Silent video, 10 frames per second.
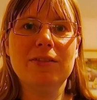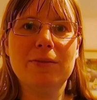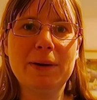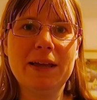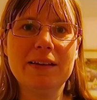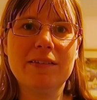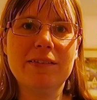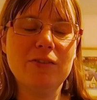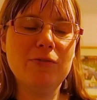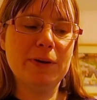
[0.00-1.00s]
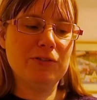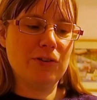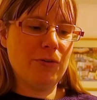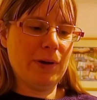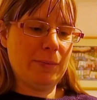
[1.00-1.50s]
The Blade Itself by
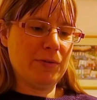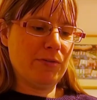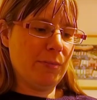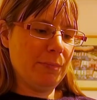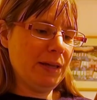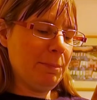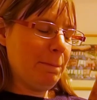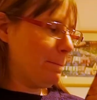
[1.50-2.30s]
Joe Abercrombie.